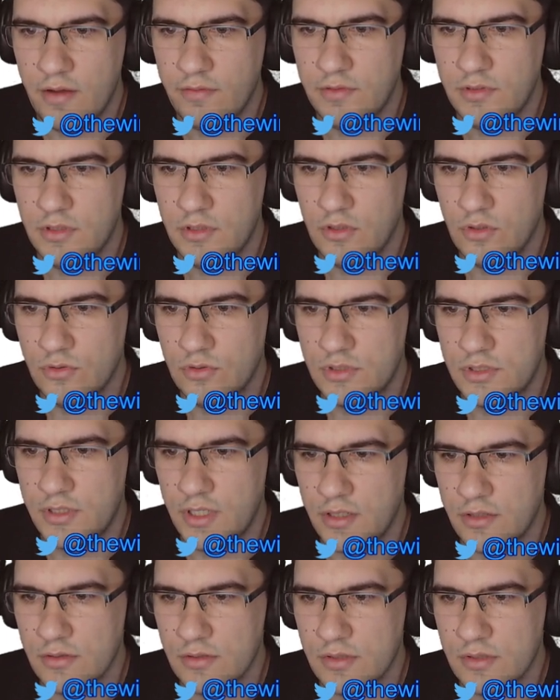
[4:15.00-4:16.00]
have the node
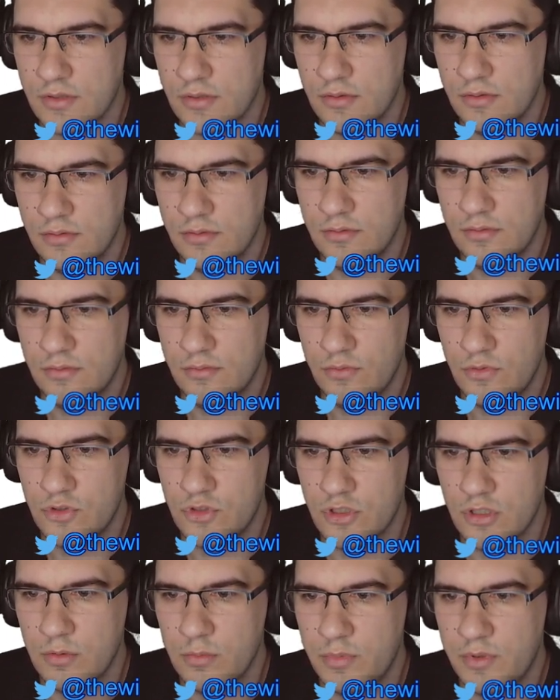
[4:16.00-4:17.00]
status,
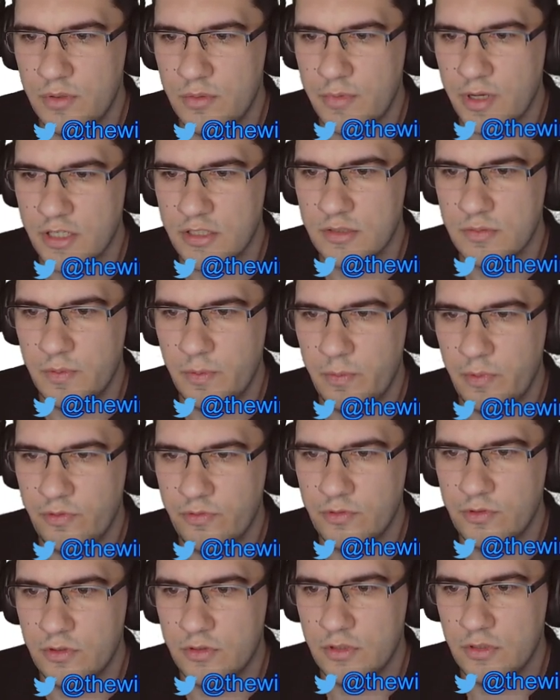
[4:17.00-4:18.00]
which can be a maximum of
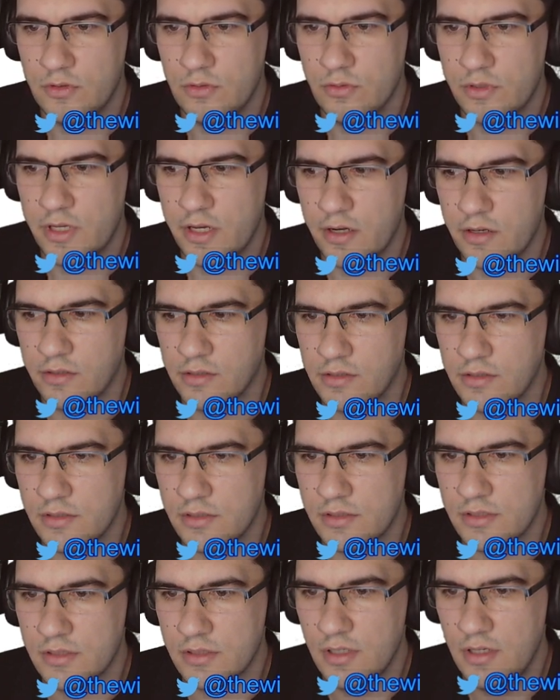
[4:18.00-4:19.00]
32
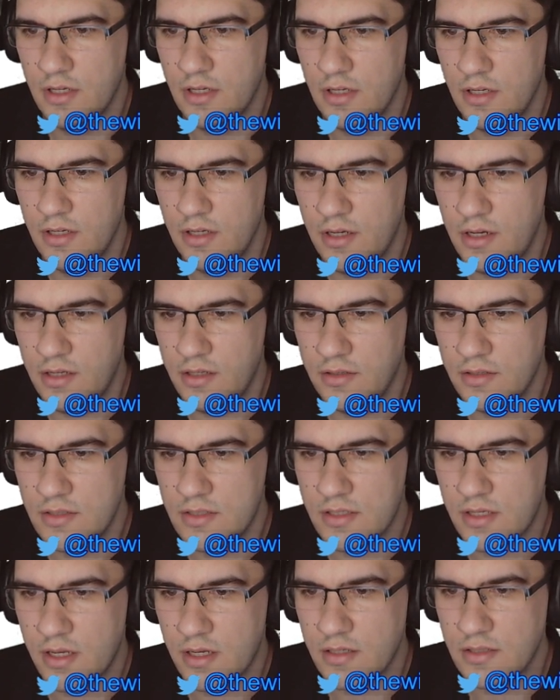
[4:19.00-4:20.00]
characters. In
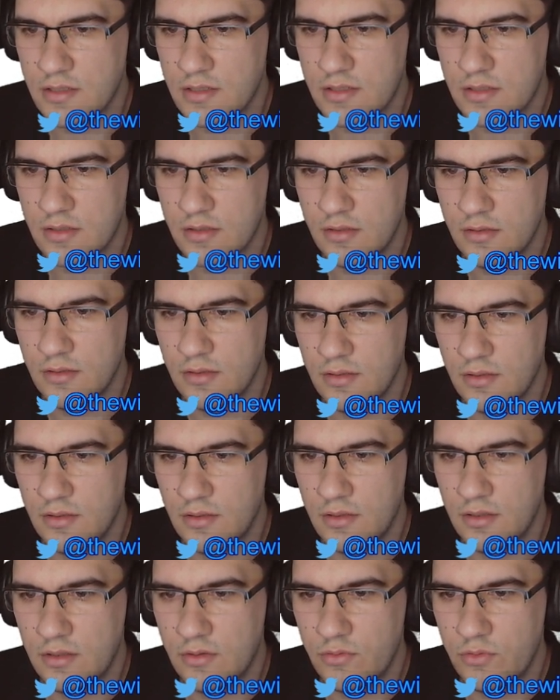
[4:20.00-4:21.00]
this case,
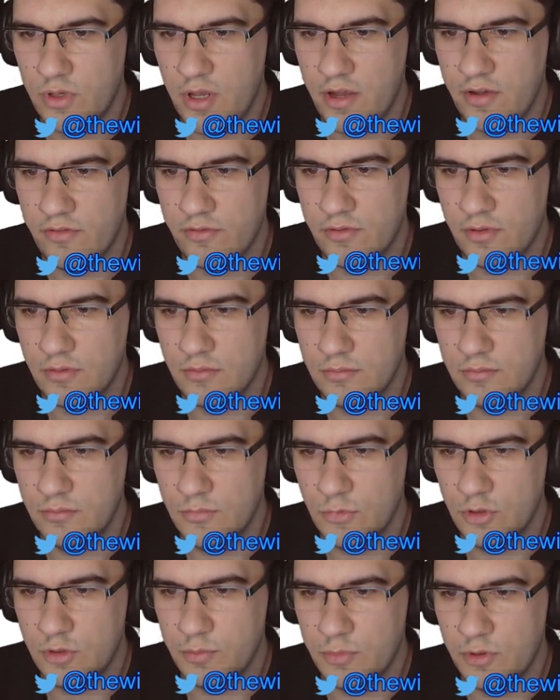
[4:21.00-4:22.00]
uh, we have
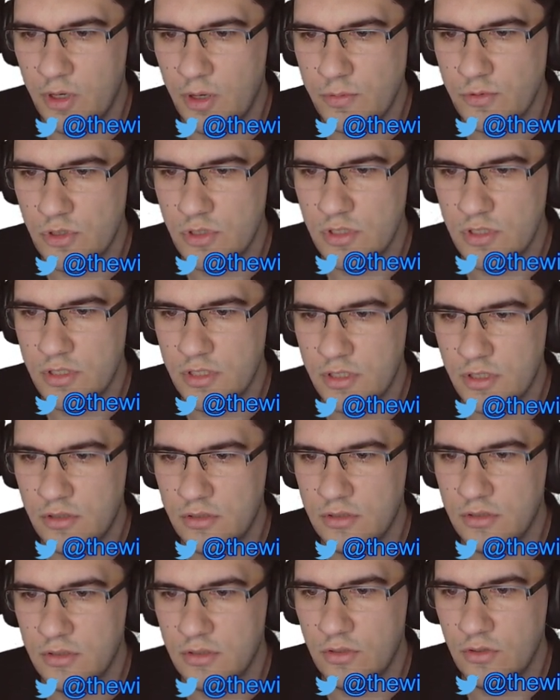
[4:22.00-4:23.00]
multiple options
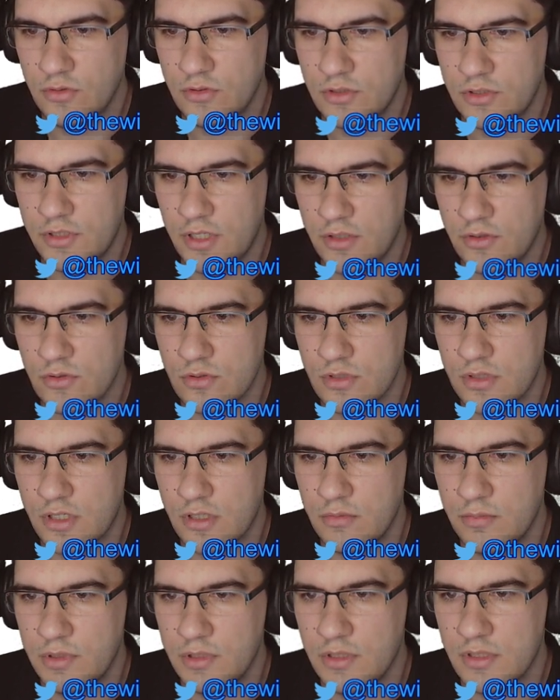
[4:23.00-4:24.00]
here, the node status
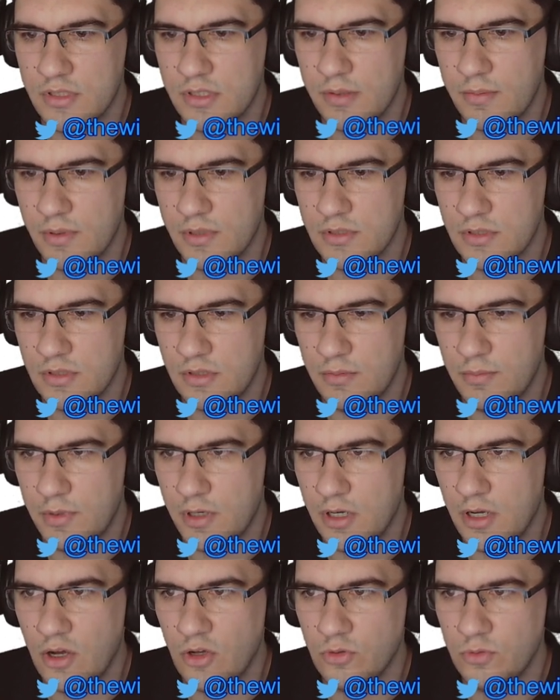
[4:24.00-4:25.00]
can be the same as the
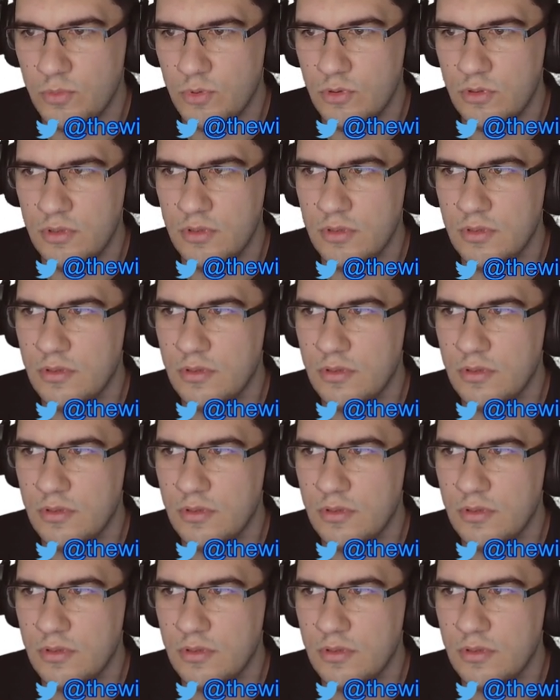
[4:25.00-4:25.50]
debug output.